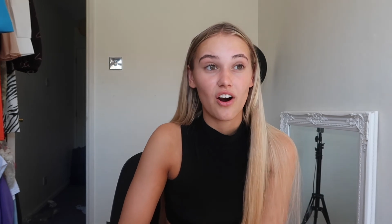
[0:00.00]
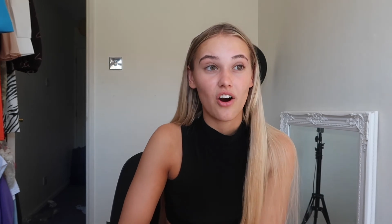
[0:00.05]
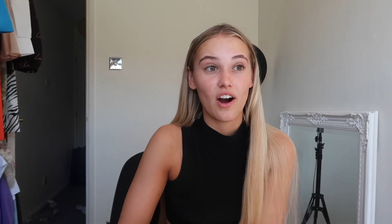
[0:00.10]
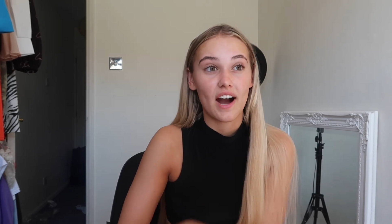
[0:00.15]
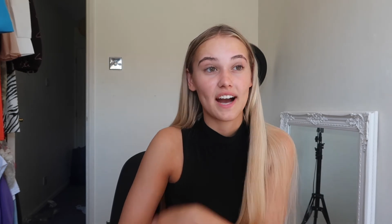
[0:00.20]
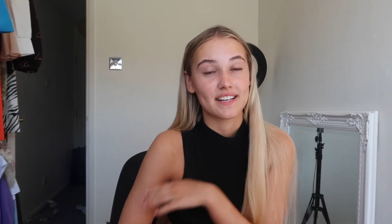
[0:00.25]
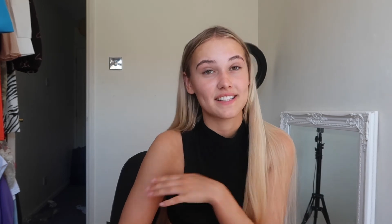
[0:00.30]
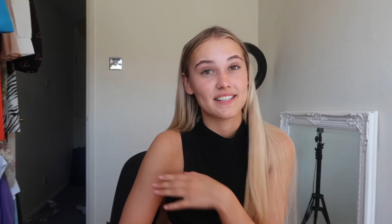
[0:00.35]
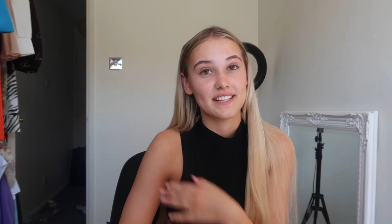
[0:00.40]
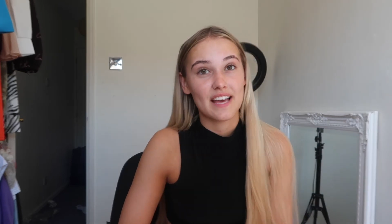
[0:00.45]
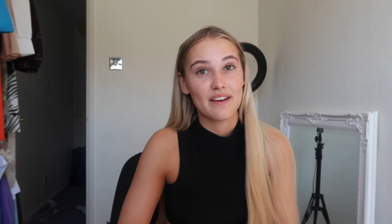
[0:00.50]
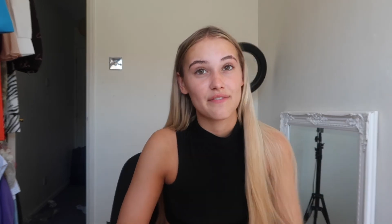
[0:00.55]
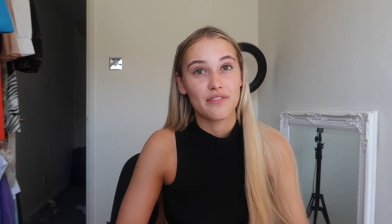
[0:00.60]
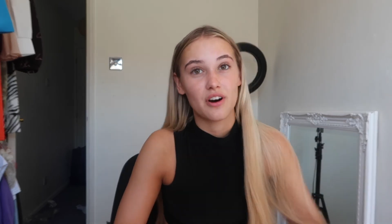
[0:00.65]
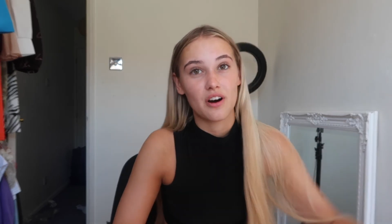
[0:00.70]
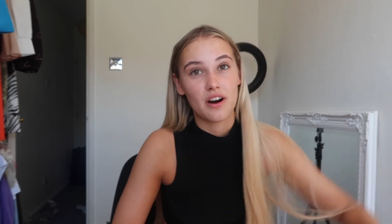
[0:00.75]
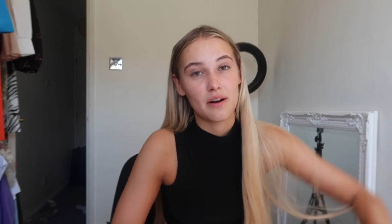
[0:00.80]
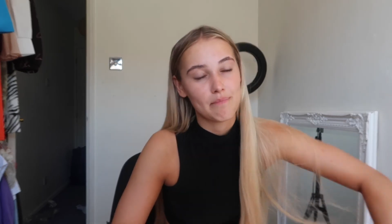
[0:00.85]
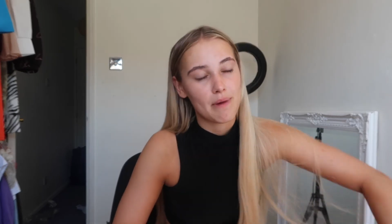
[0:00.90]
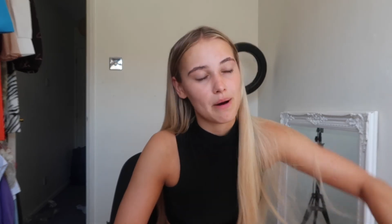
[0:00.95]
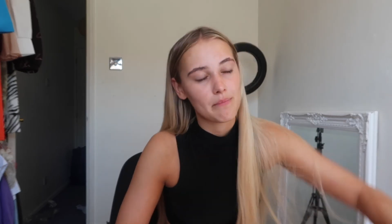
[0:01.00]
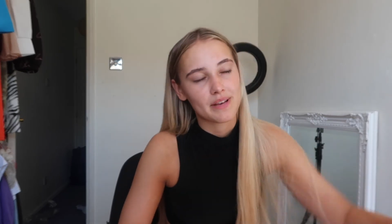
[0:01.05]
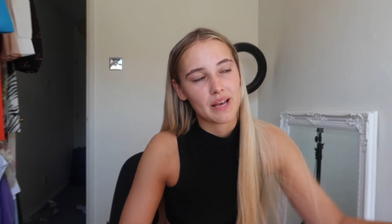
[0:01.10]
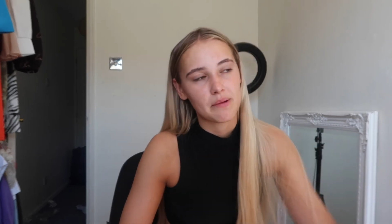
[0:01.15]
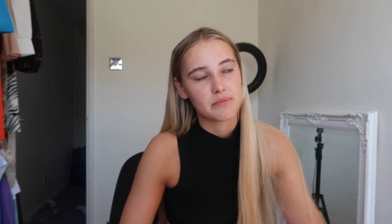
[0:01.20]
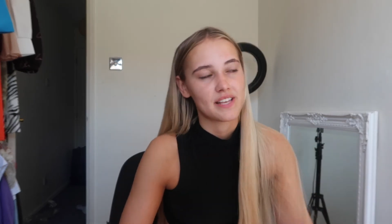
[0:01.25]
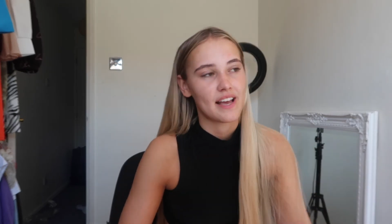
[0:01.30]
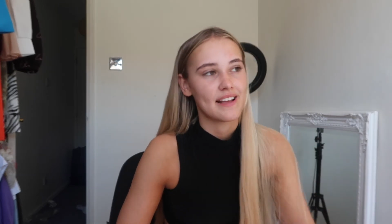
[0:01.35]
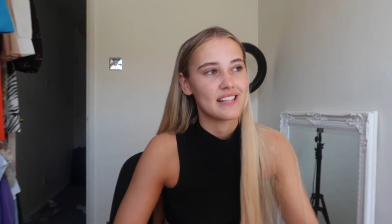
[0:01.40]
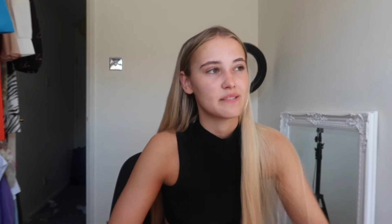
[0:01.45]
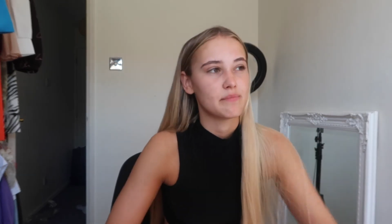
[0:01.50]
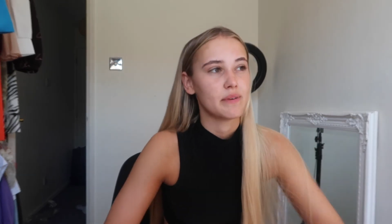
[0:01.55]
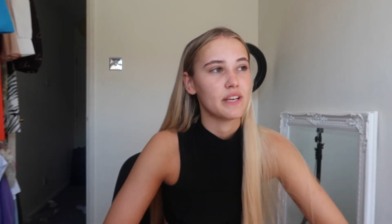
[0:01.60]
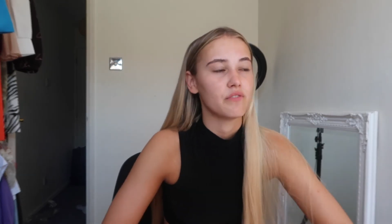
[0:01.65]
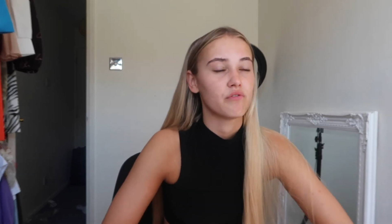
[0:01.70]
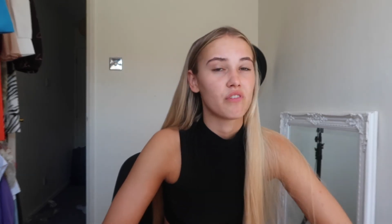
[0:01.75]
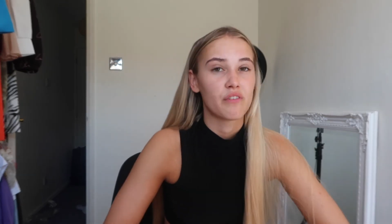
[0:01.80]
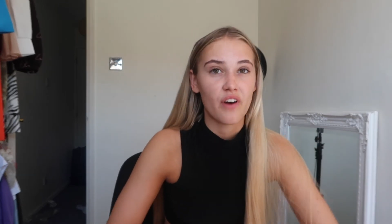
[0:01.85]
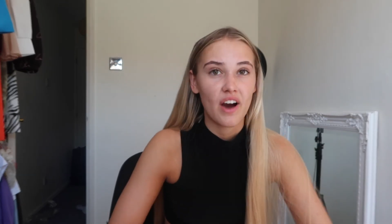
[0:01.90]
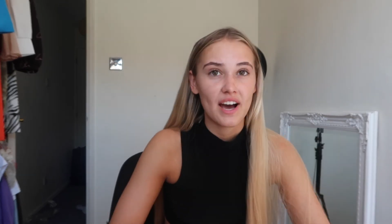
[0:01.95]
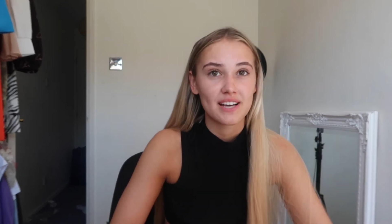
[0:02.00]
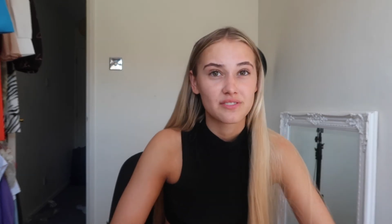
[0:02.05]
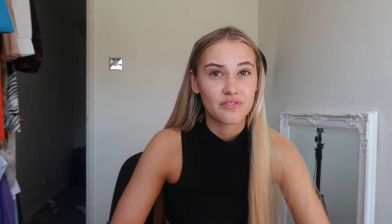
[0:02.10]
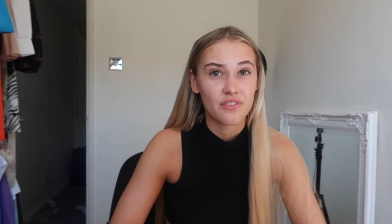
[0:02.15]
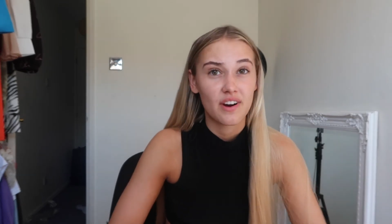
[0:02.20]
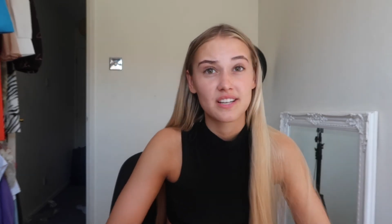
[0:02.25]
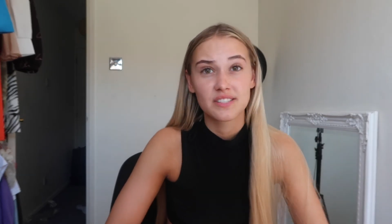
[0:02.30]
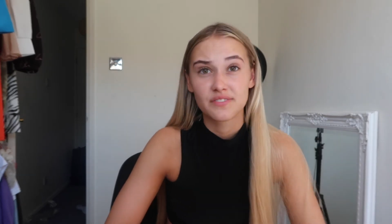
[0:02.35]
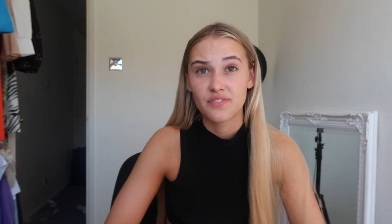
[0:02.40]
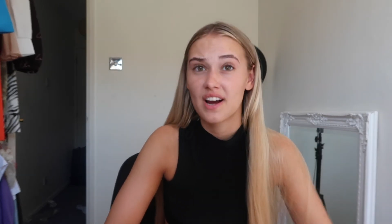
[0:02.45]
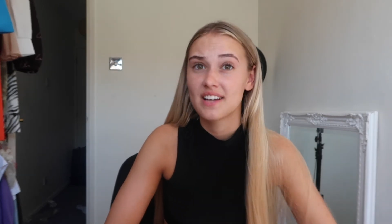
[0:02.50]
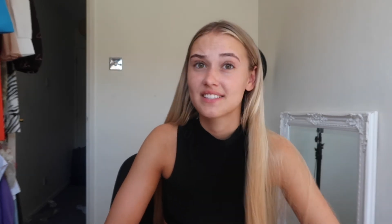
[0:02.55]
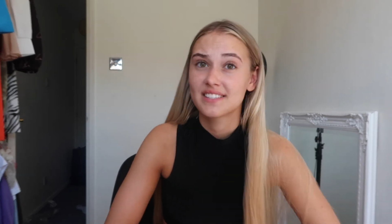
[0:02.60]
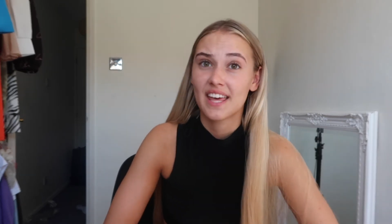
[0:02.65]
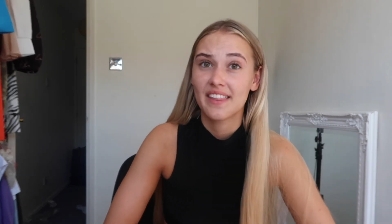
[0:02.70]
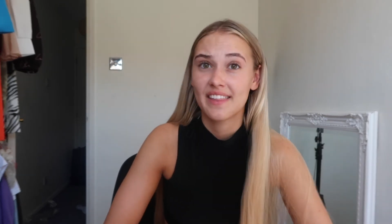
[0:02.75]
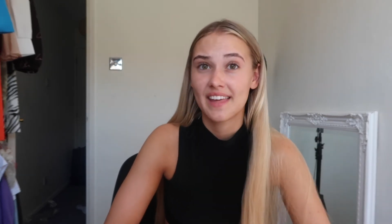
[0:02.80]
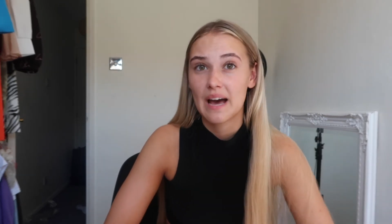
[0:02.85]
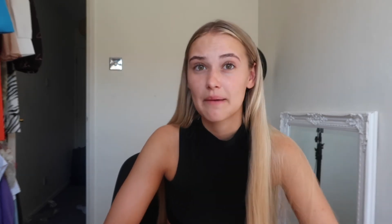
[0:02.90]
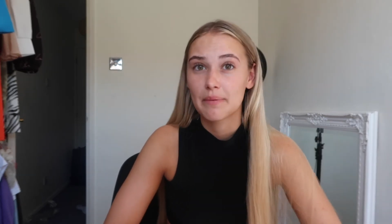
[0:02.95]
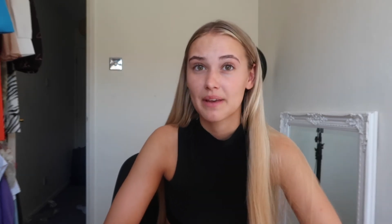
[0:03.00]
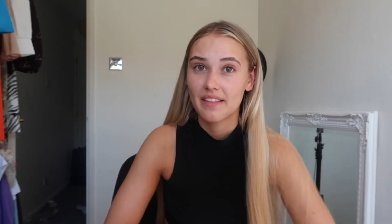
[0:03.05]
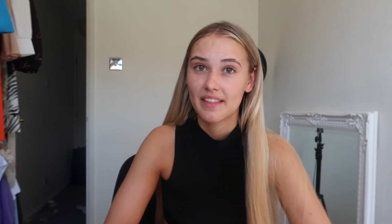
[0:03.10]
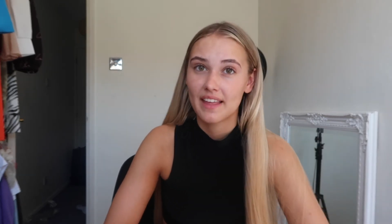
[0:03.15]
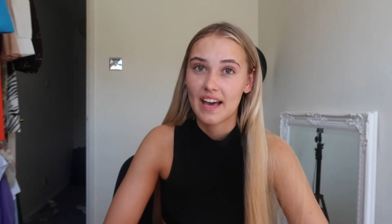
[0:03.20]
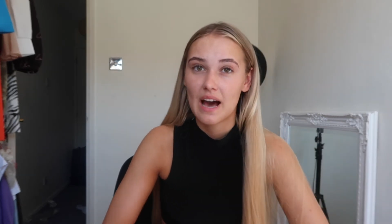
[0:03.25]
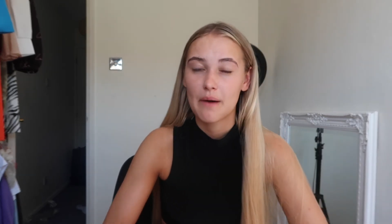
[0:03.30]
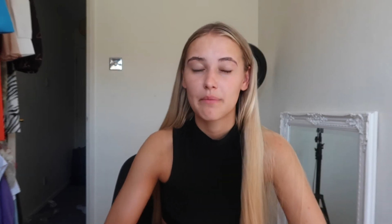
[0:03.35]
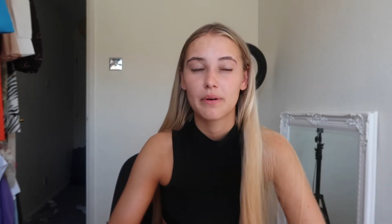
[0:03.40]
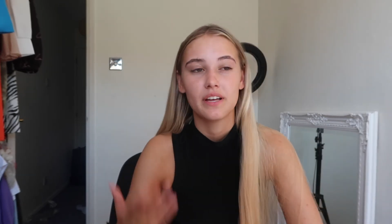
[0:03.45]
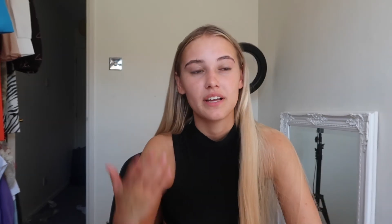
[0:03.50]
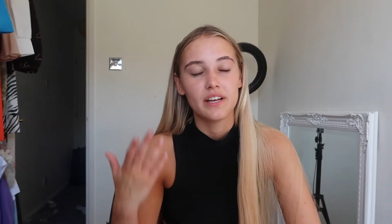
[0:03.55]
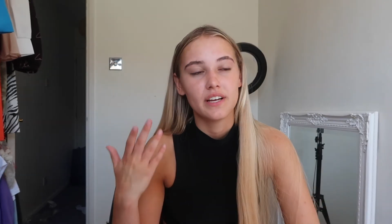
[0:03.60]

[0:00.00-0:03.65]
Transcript: I'd never, mum kept saying to me, revise, revise, revise, get the app, get the app.